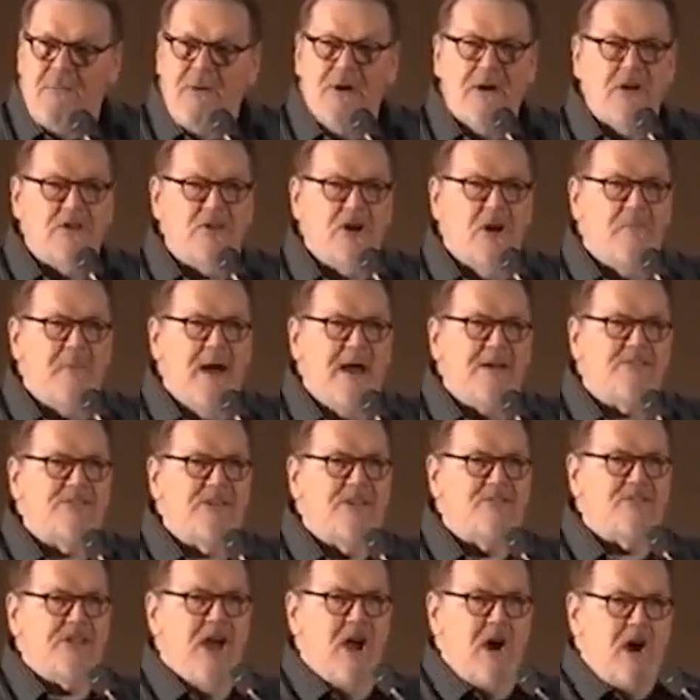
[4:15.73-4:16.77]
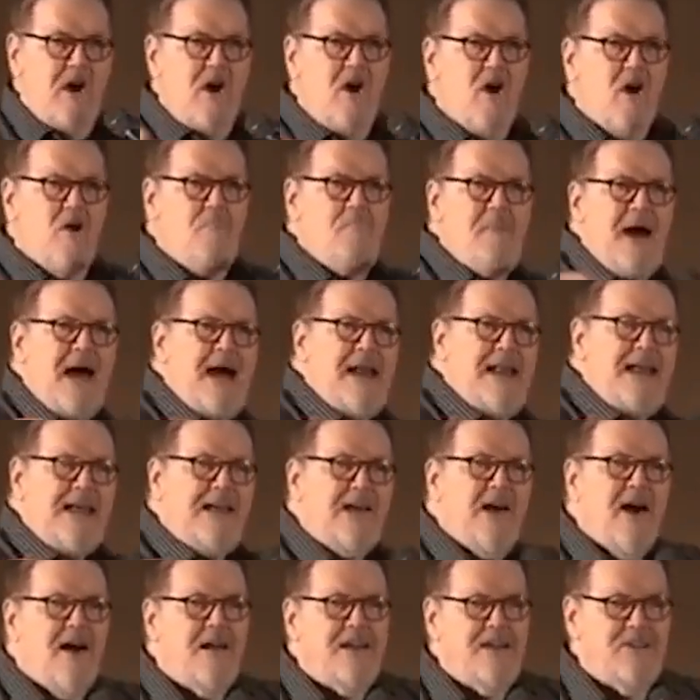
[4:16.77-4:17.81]
The book of Jeremiah says, The
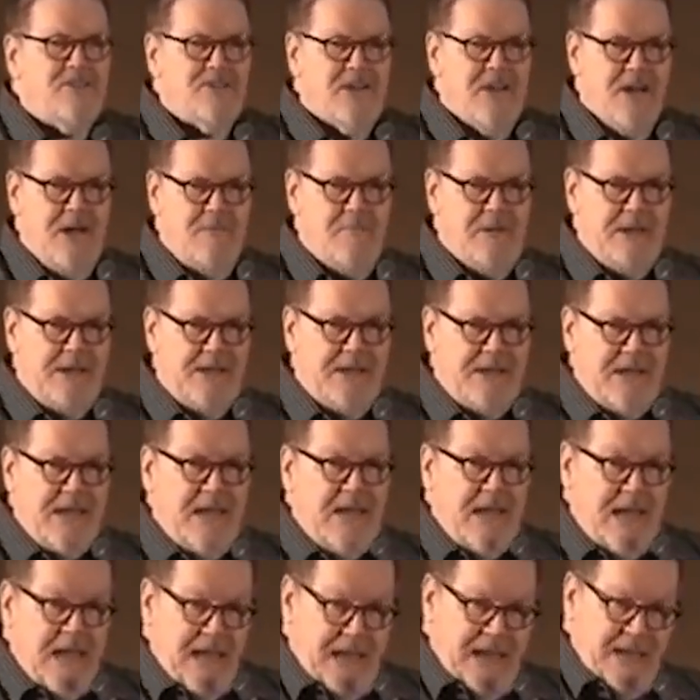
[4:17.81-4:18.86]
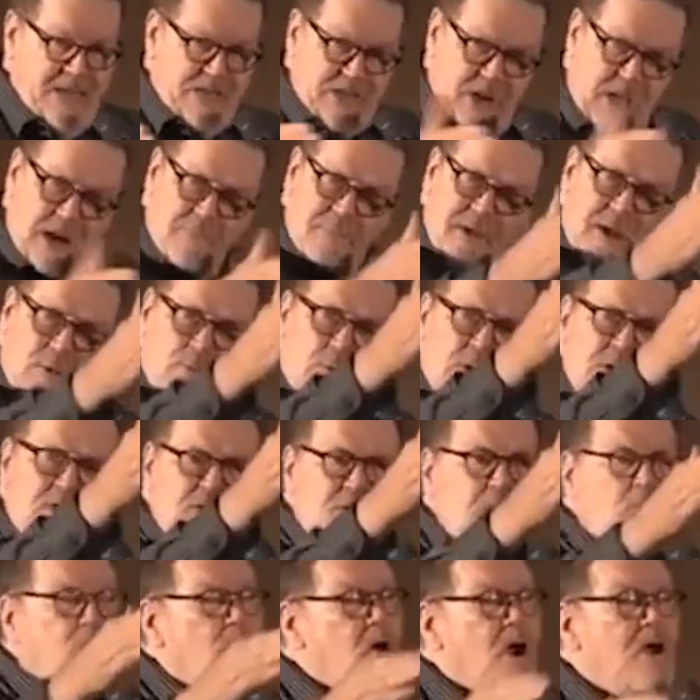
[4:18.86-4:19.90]
Almighty God is coming. He's coming
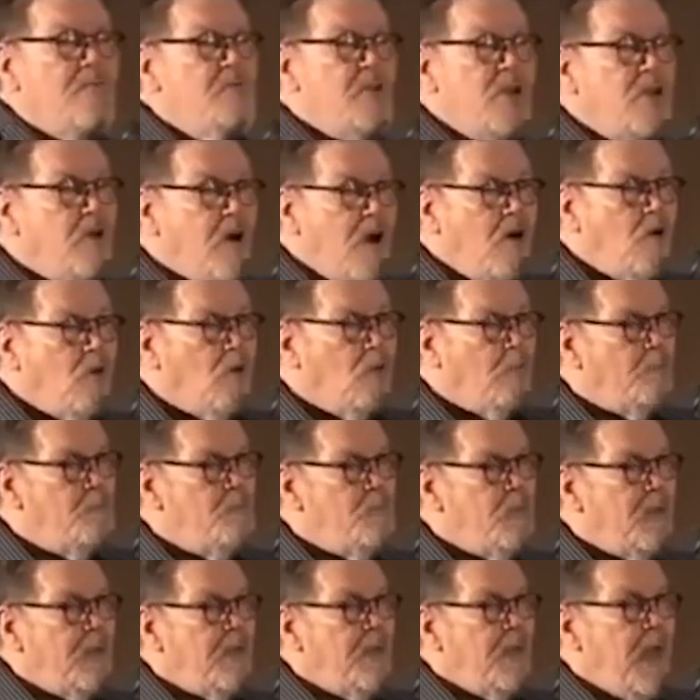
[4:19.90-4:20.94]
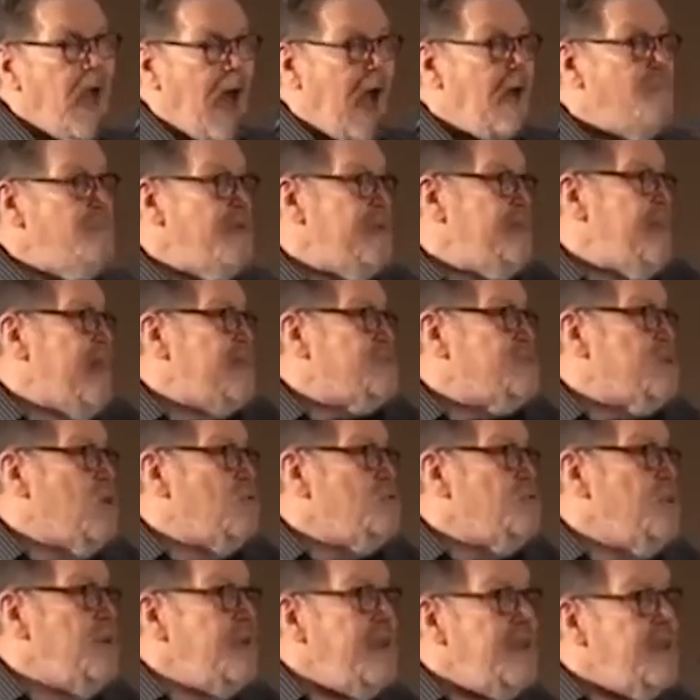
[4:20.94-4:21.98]
with you wherever you go. I mean,
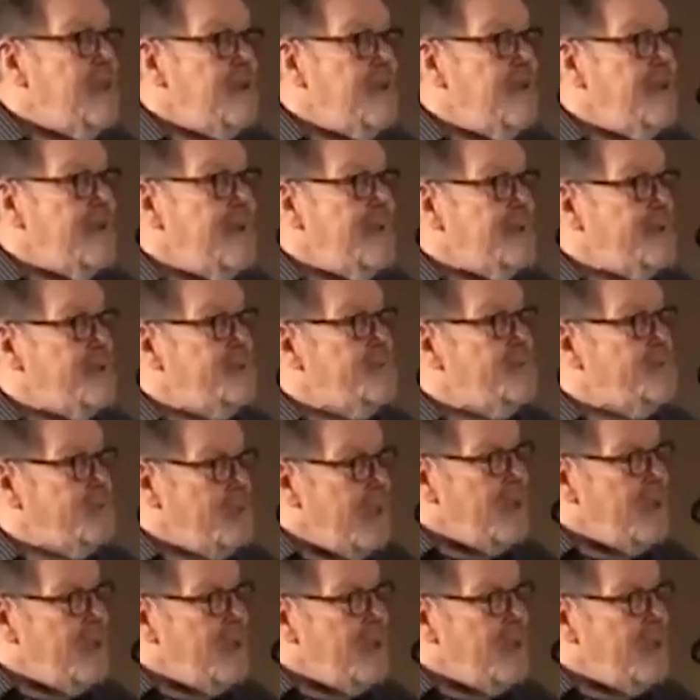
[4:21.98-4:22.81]
that's all you need, isn't it?